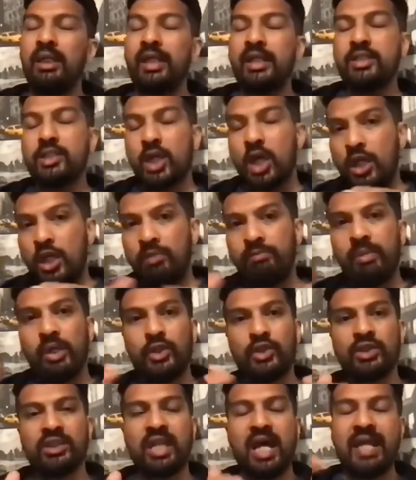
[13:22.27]
it's
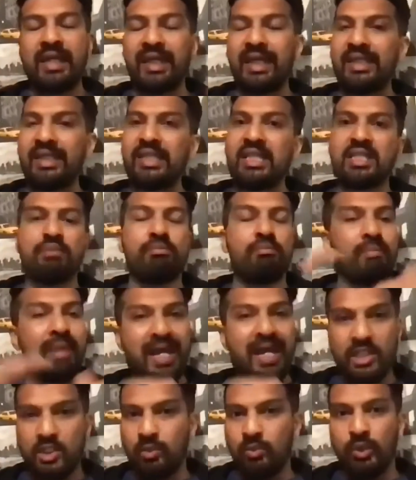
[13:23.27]
almost like it doesn't
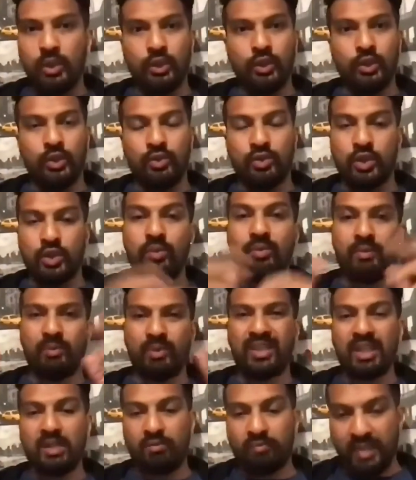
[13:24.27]
matter what you do
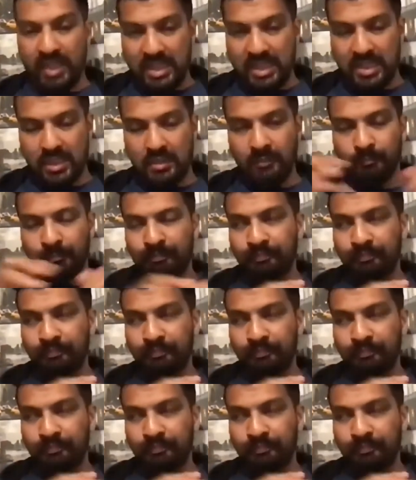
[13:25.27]
within reason,